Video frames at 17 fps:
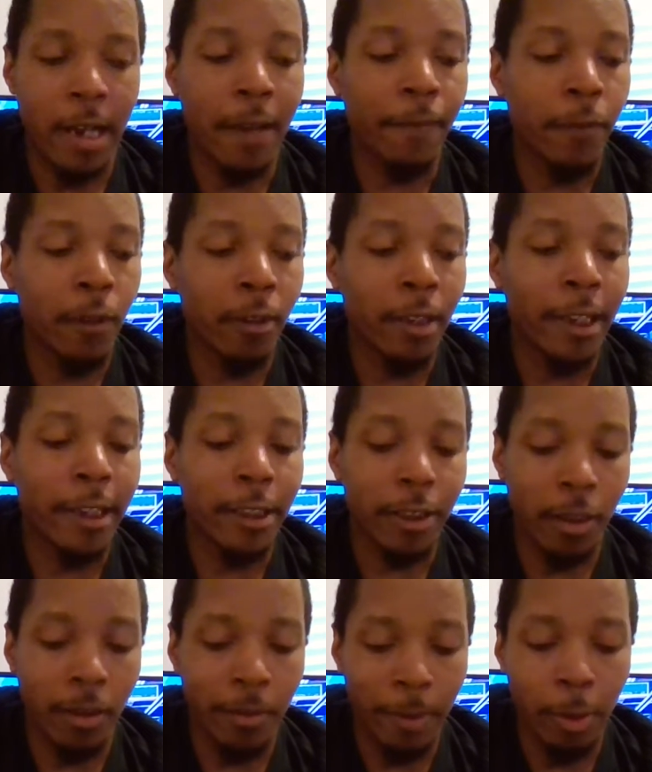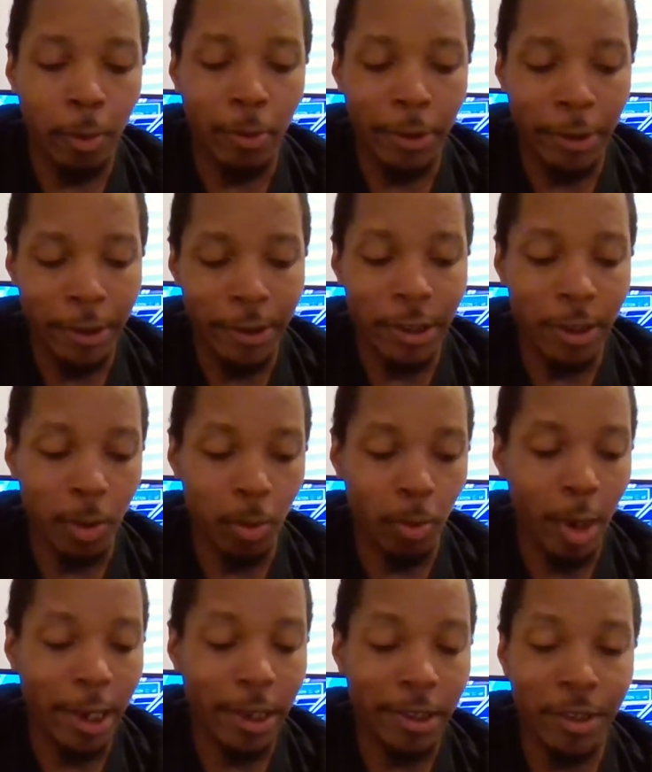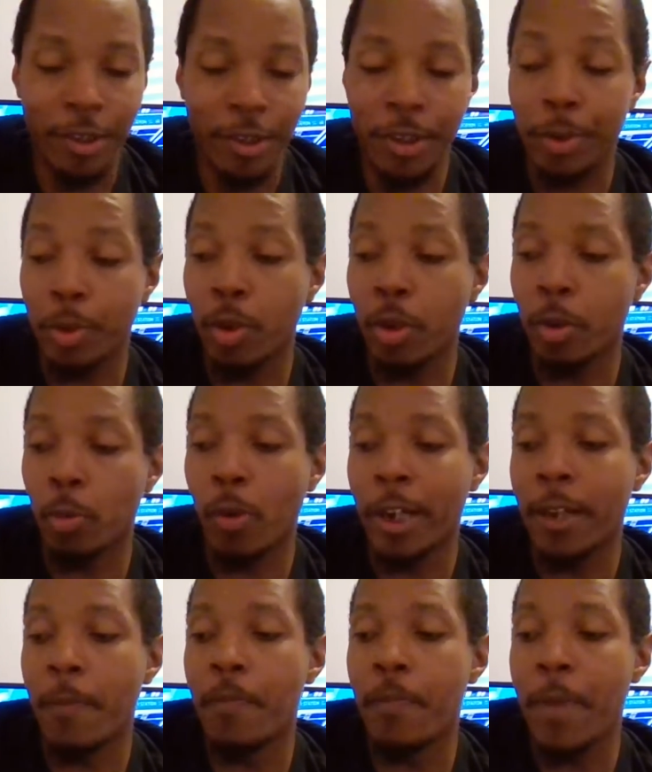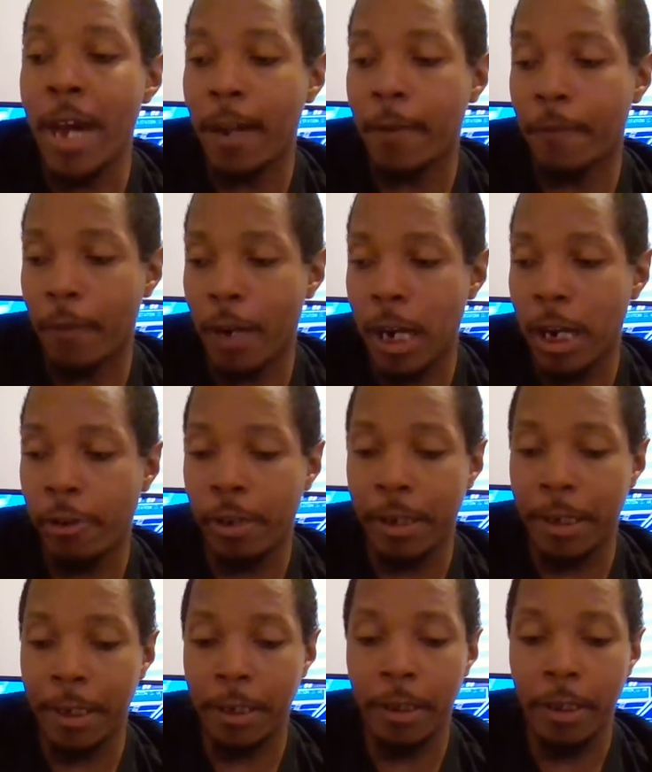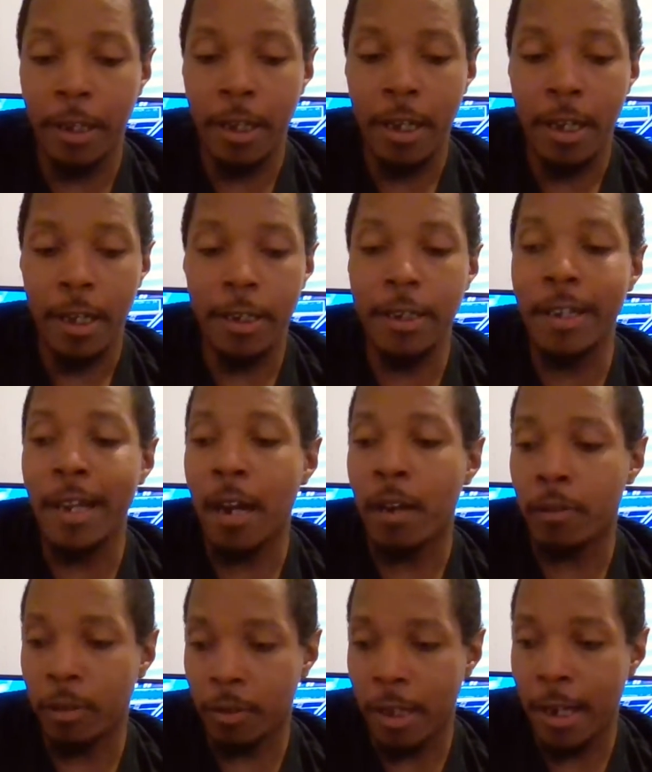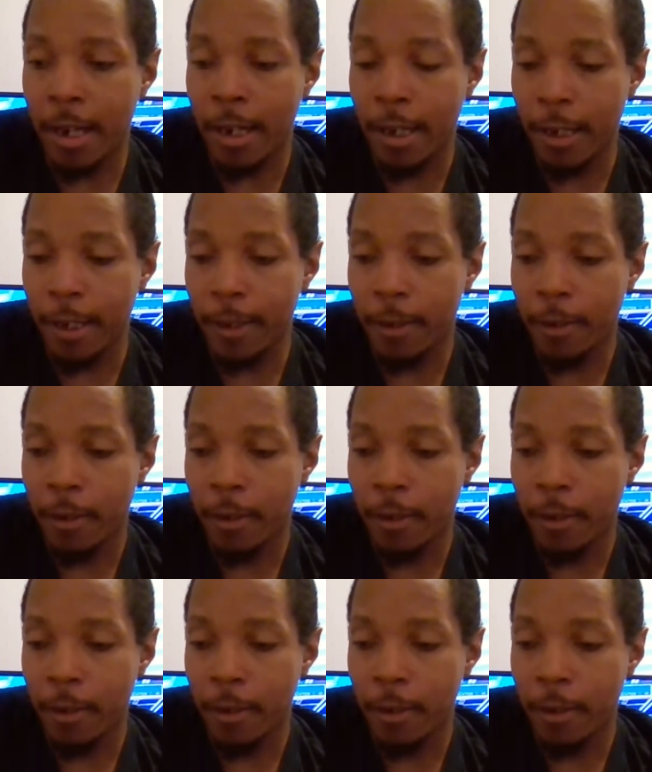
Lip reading: I feel like it's going to be one of those situations that's going to wind up backfiring down the line.